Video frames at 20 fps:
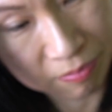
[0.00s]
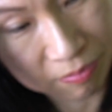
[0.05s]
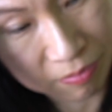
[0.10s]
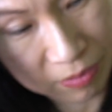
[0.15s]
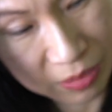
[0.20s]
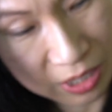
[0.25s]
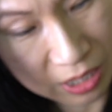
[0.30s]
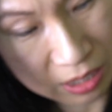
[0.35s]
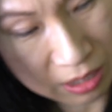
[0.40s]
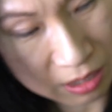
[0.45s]

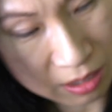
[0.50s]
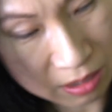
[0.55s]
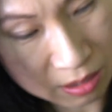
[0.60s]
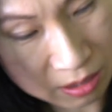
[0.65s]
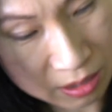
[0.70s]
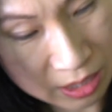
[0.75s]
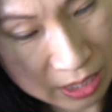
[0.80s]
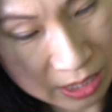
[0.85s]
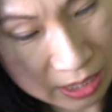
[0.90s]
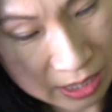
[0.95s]
But other
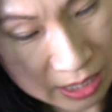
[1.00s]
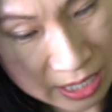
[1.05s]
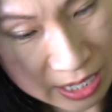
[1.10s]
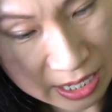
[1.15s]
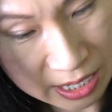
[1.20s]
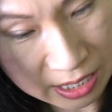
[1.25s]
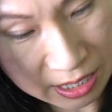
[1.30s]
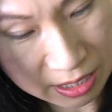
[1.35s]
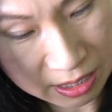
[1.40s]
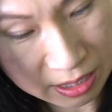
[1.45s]
than
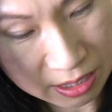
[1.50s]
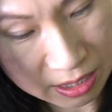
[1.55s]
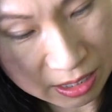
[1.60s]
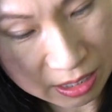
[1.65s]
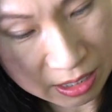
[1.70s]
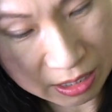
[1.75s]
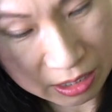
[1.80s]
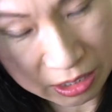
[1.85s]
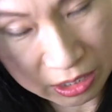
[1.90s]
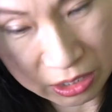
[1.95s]
that, I think
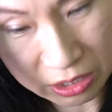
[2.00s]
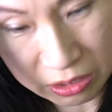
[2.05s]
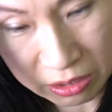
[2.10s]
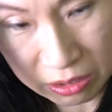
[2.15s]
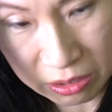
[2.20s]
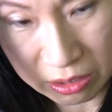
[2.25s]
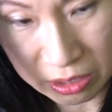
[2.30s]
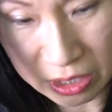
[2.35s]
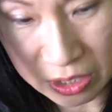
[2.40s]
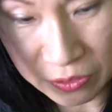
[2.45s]
it still
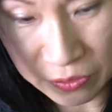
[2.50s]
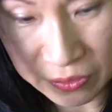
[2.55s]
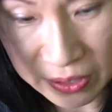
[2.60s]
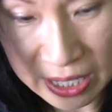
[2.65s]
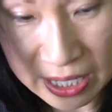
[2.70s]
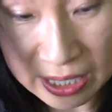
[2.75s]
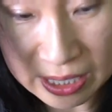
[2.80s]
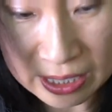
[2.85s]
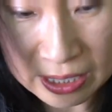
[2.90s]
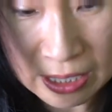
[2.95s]
looks
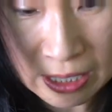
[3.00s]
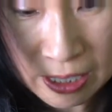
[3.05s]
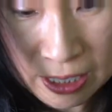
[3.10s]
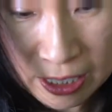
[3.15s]
fine.